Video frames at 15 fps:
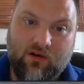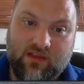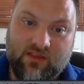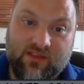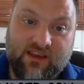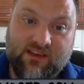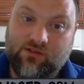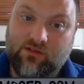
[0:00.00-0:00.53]
in
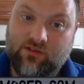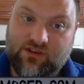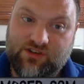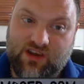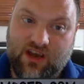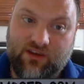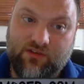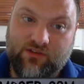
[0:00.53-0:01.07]
these all the
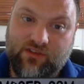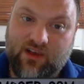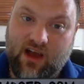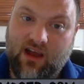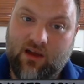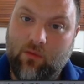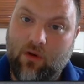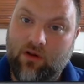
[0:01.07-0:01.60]
channels that
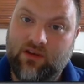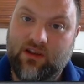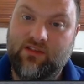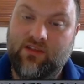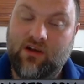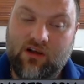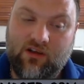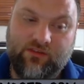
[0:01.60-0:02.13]
I want in
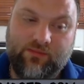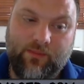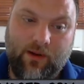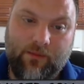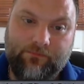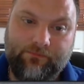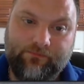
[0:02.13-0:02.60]
the hotspot.